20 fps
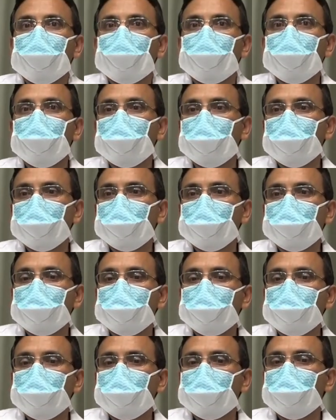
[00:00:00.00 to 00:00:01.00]
the
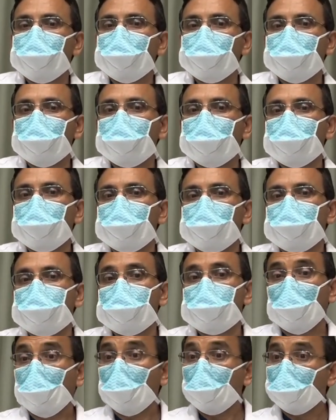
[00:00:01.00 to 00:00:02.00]

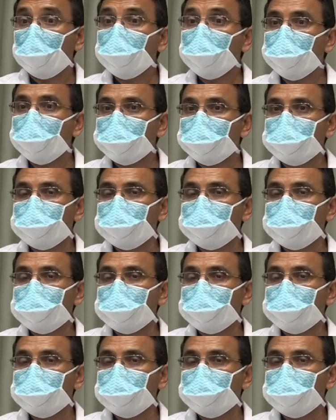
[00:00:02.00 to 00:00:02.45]
scar